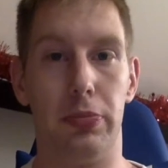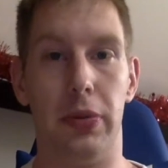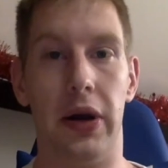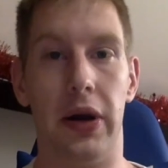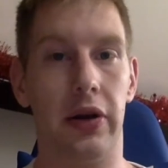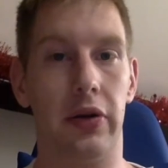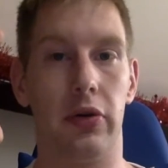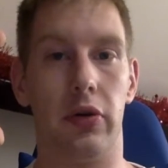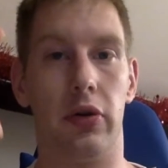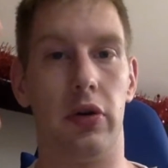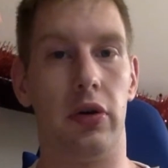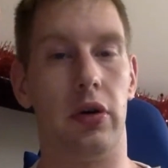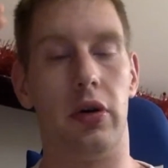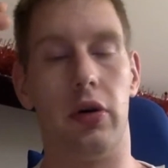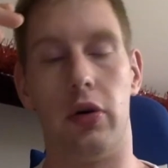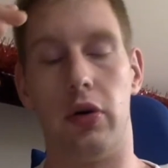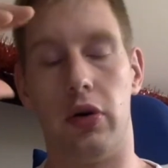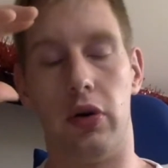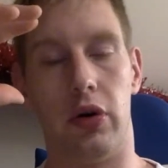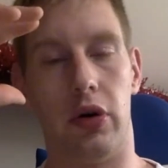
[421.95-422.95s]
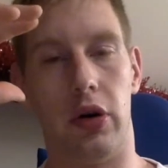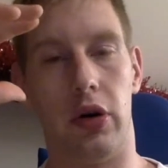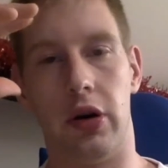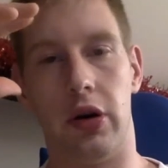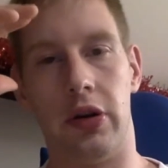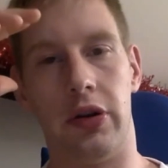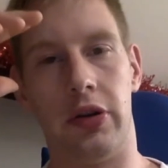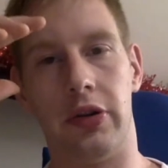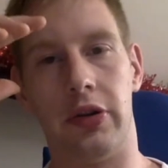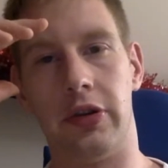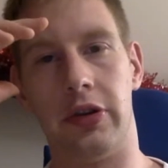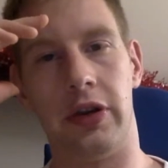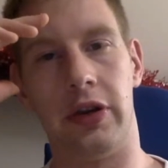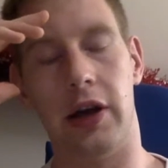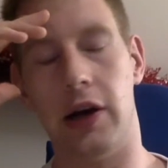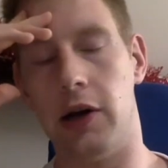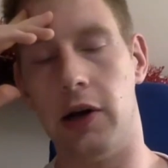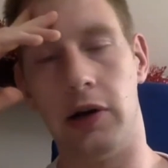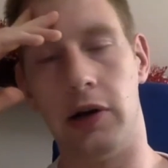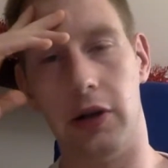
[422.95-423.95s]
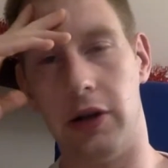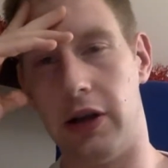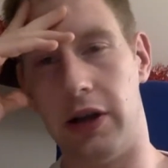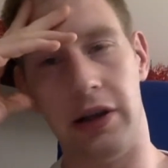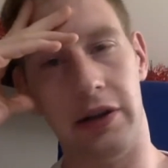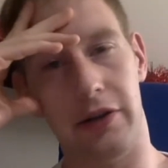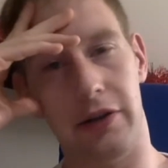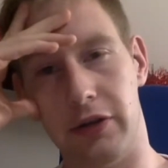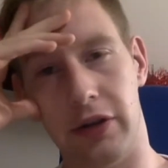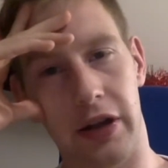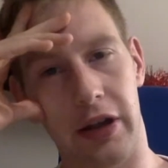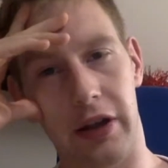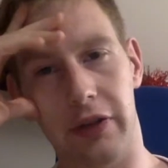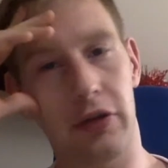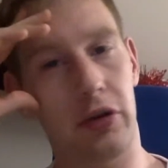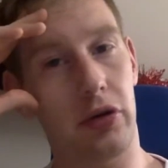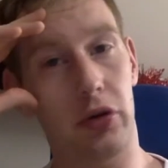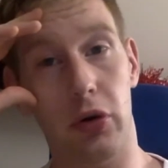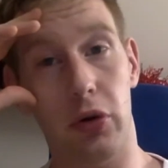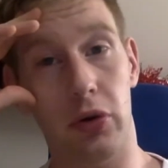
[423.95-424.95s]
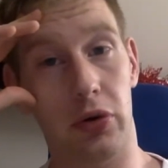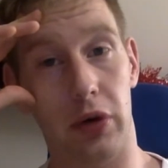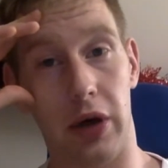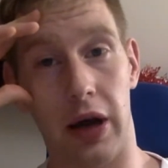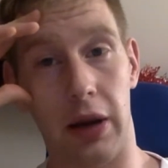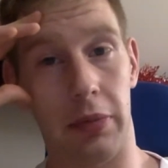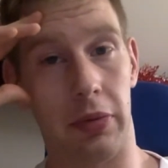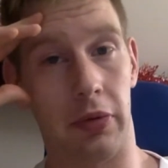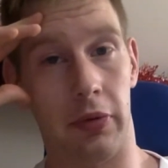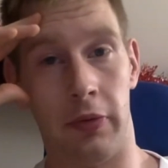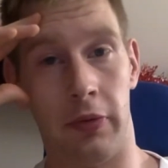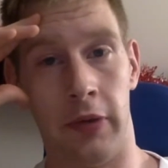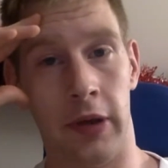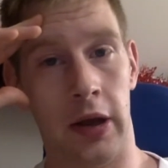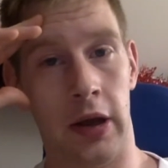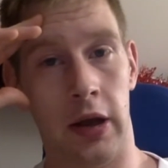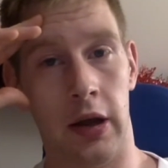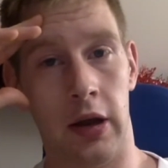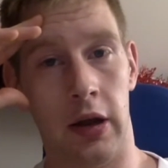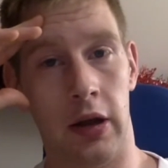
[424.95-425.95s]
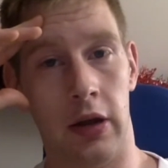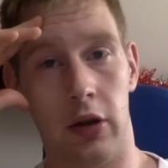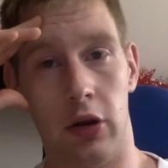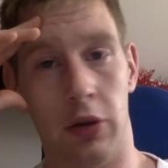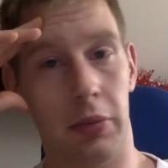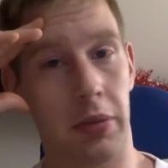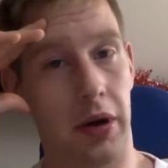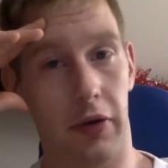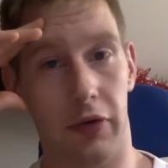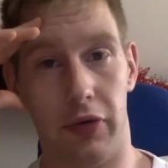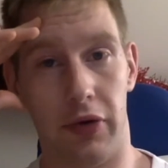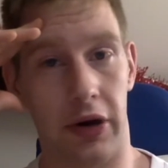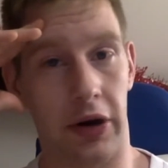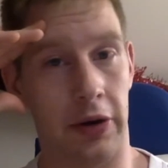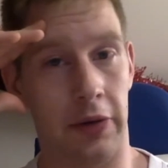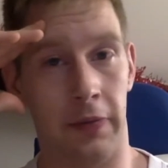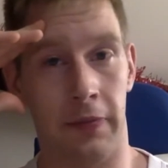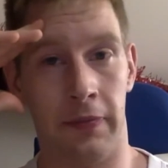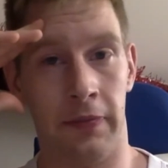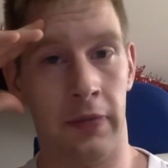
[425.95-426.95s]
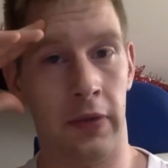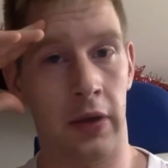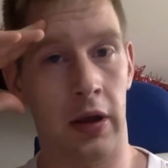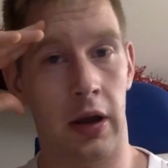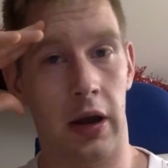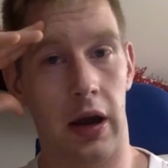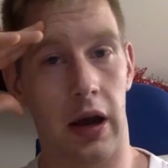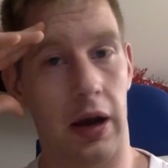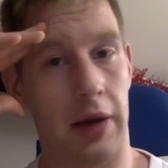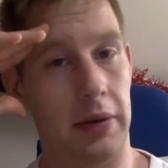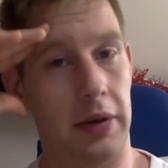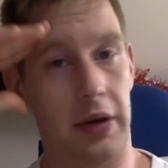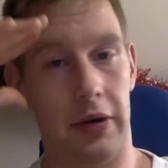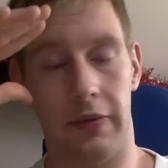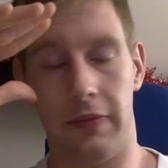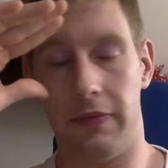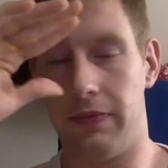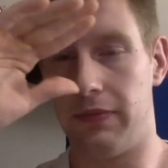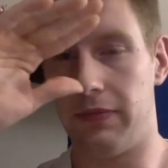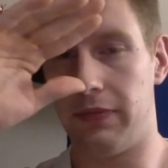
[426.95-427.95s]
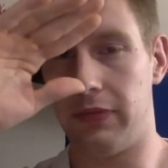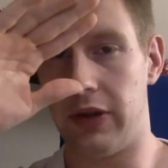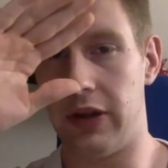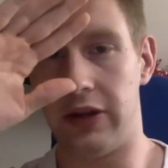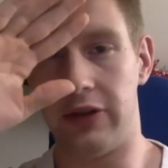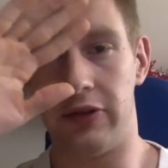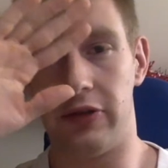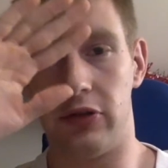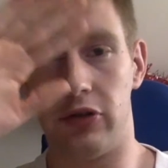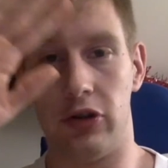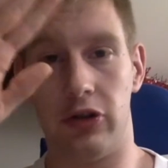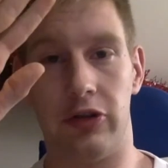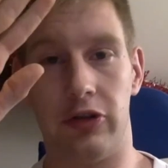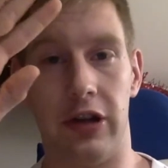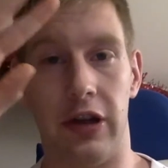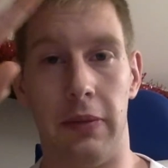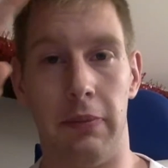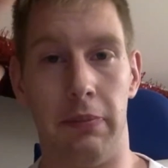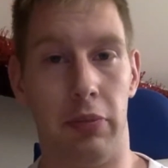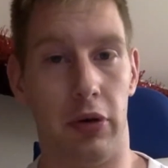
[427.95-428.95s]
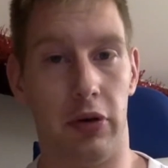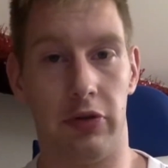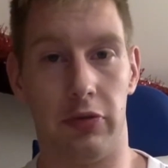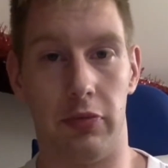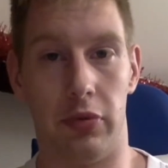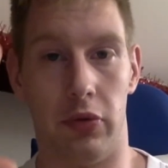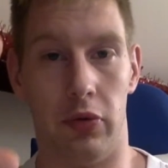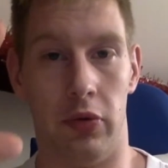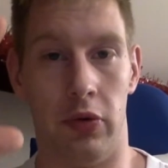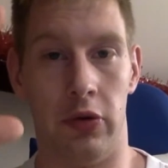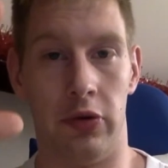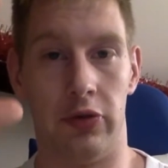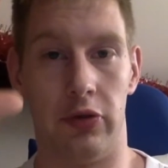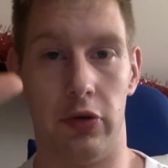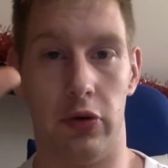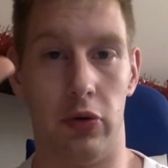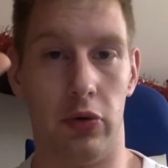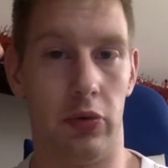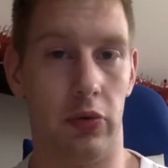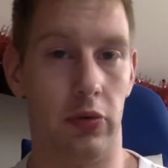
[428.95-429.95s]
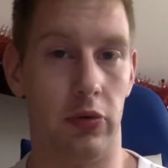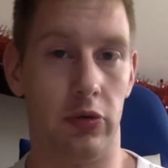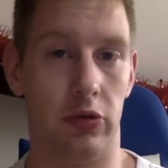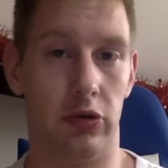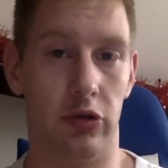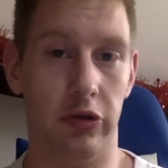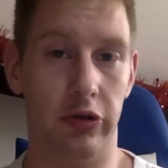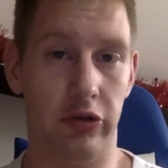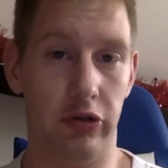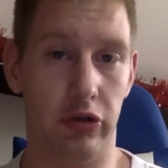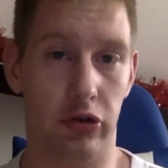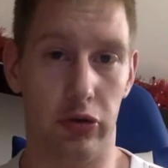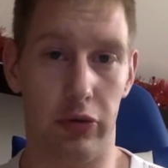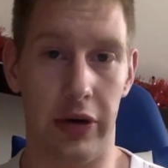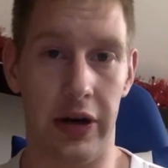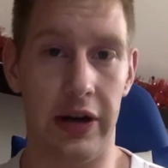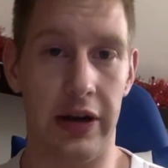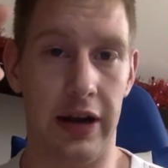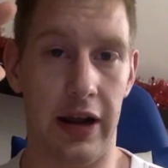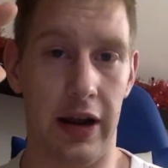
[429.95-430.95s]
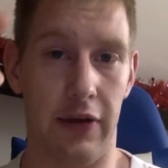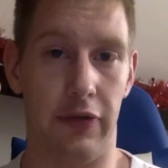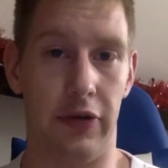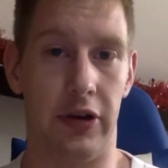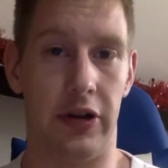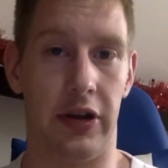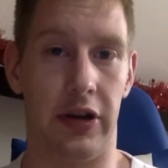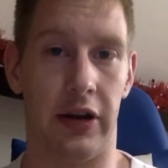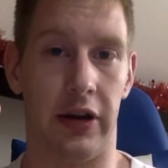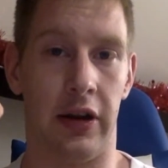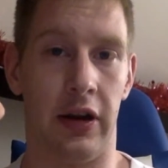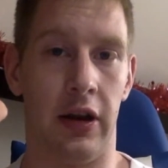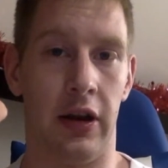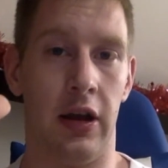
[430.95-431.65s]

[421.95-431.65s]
back or or nah, it's it's not going to happen. Don't be afraid. I mean, it's just impossible. So just train everything.